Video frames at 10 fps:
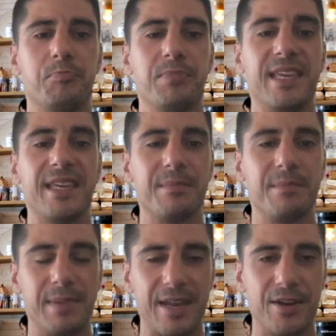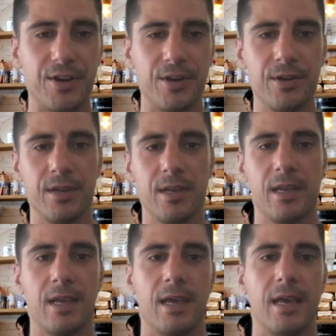being better.
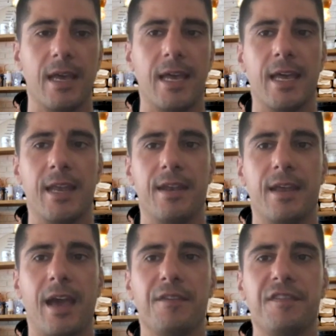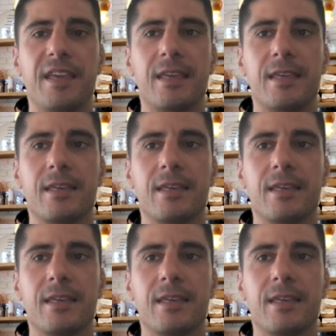And I think